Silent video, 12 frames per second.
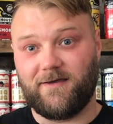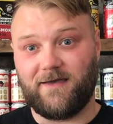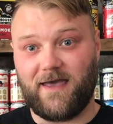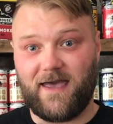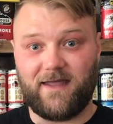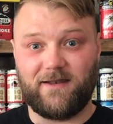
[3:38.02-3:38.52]

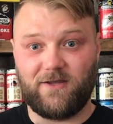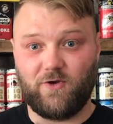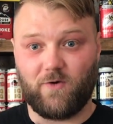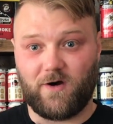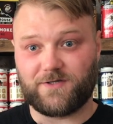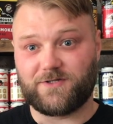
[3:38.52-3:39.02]
And
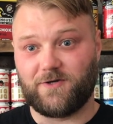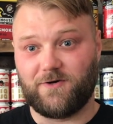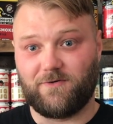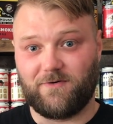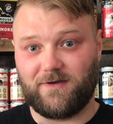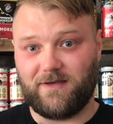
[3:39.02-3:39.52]
you
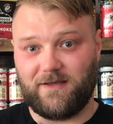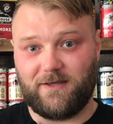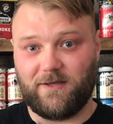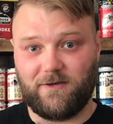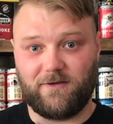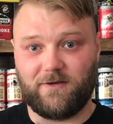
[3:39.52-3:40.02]
also,
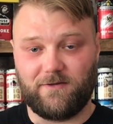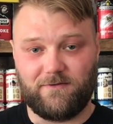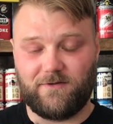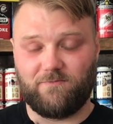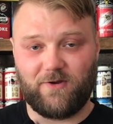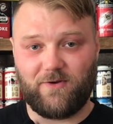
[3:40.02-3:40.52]
when